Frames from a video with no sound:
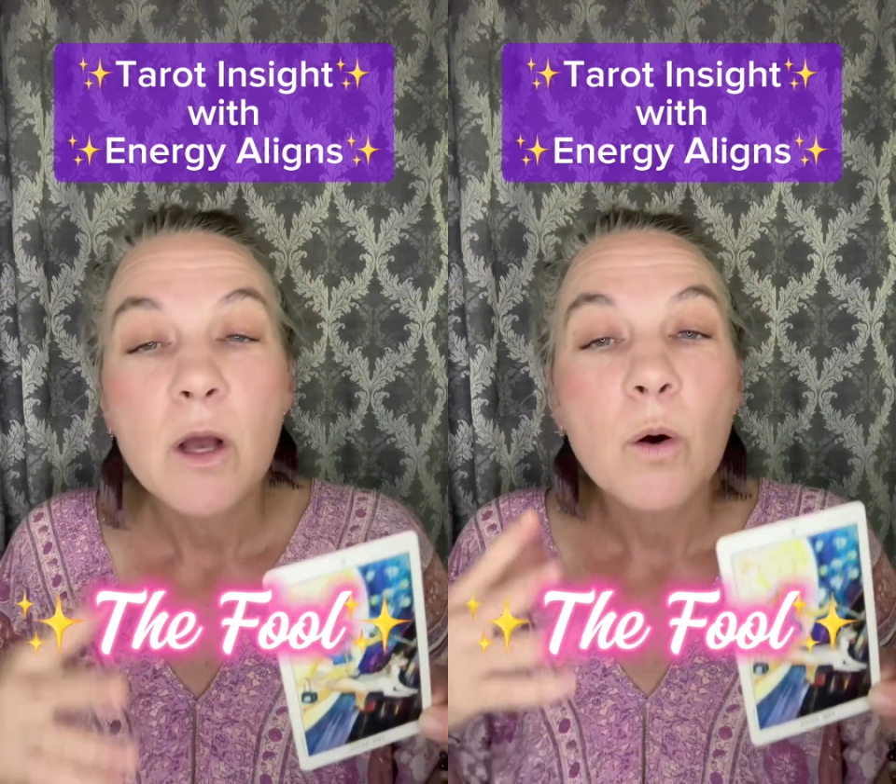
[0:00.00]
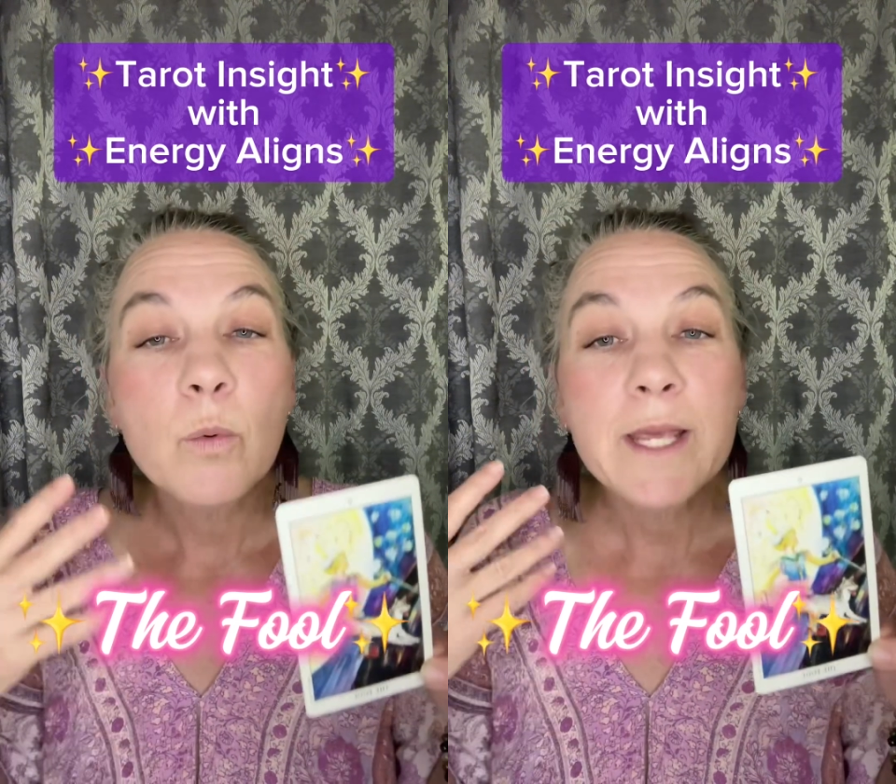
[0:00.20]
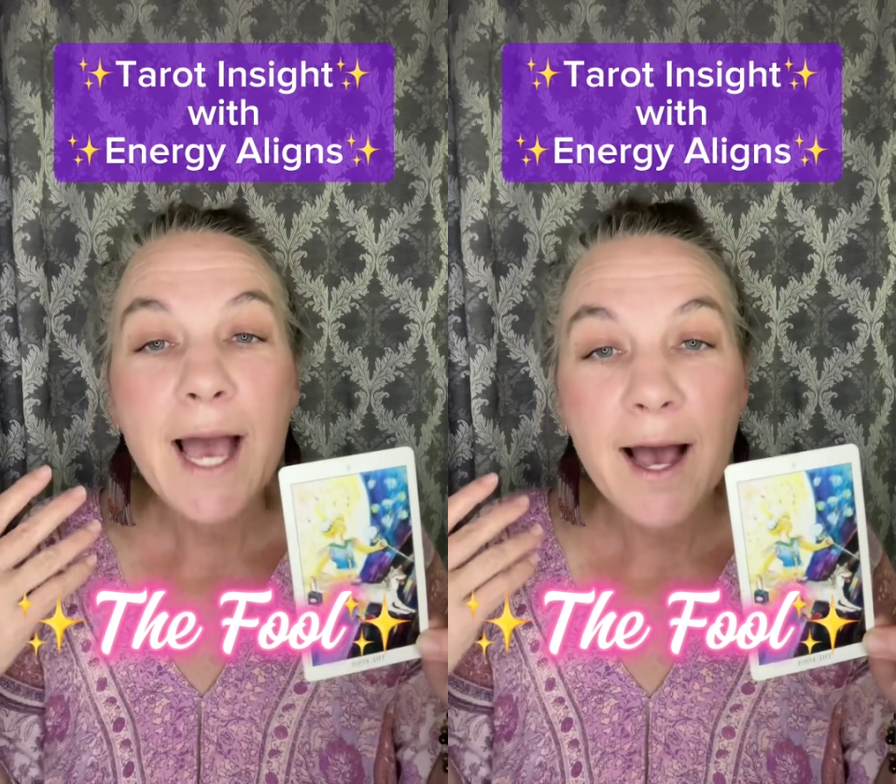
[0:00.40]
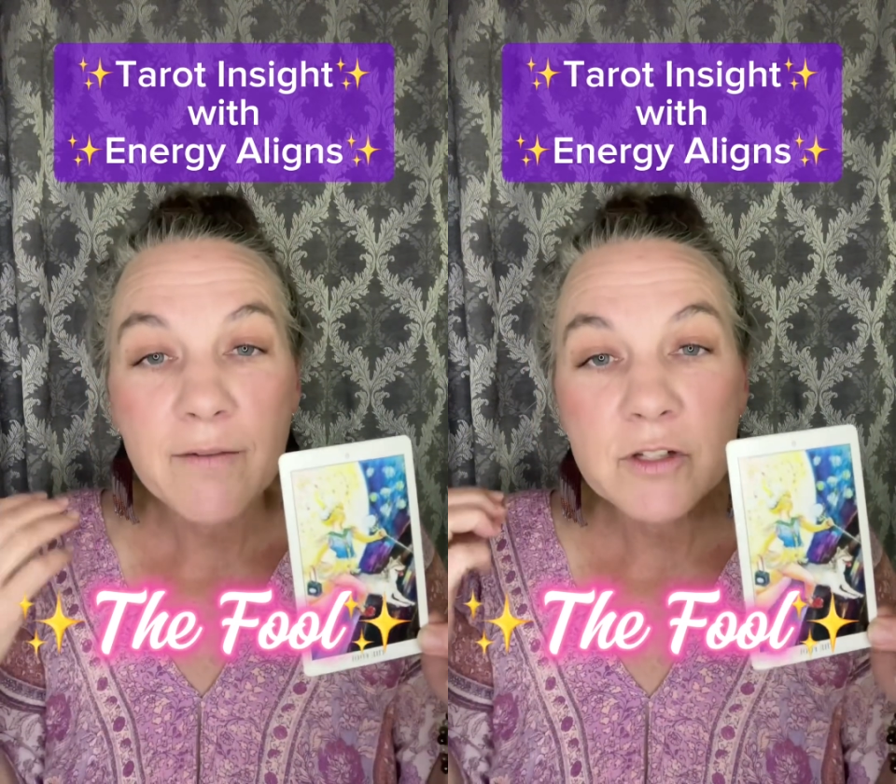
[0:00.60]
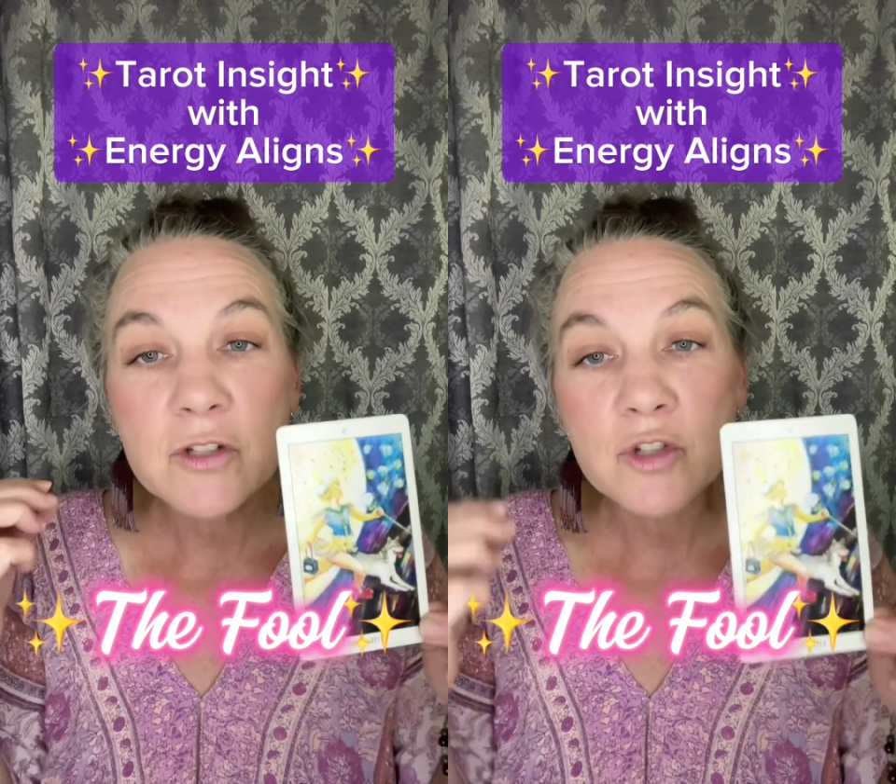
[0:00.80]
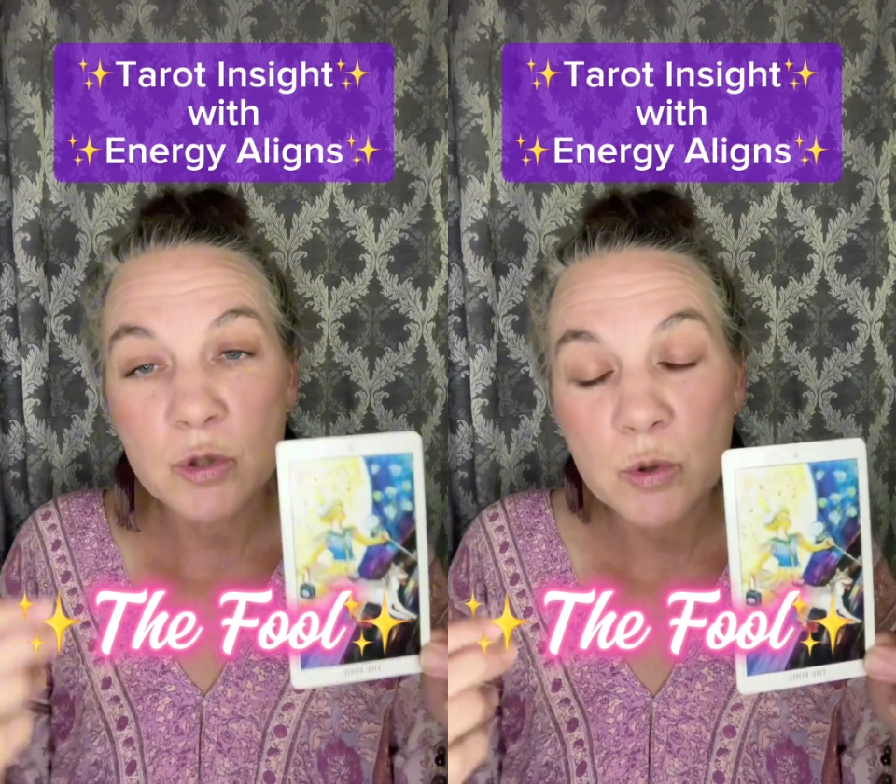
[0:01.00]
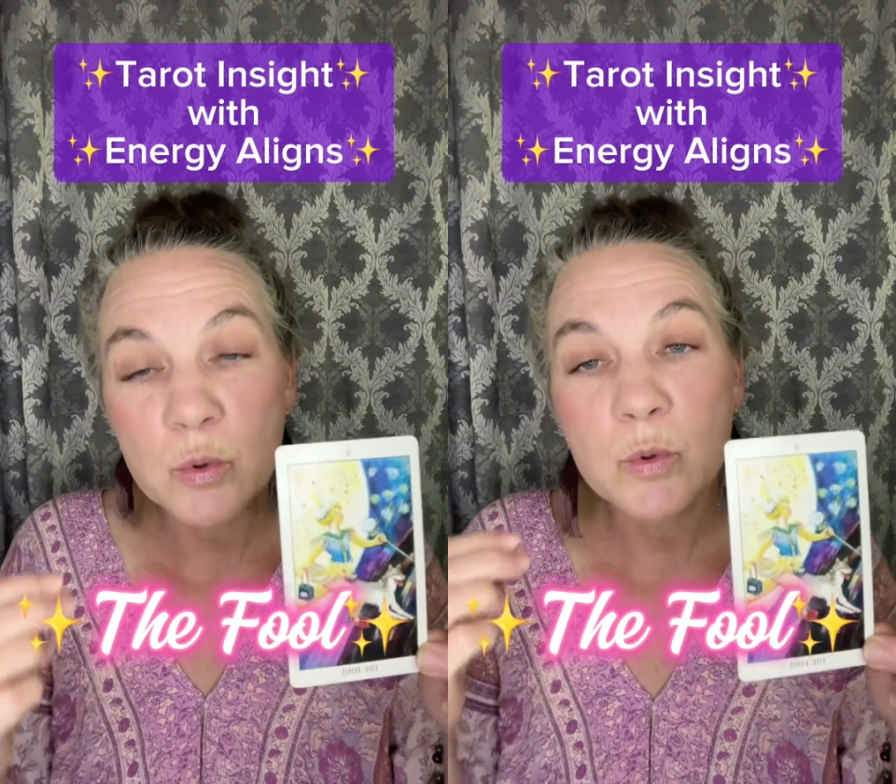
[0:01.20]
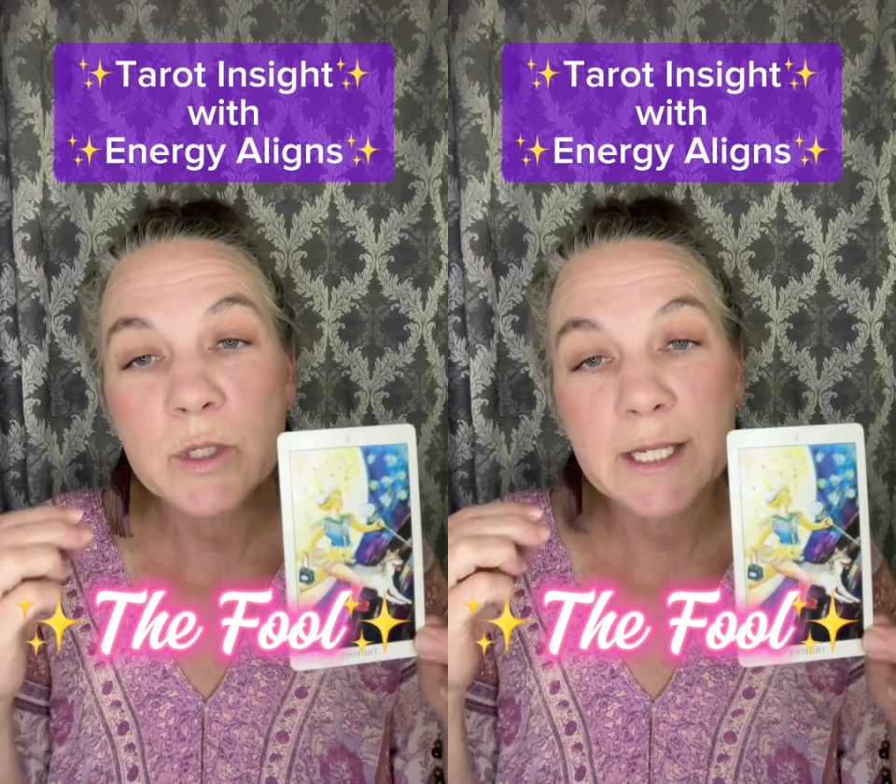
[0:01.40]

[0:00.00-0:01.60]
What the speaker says: We have to tune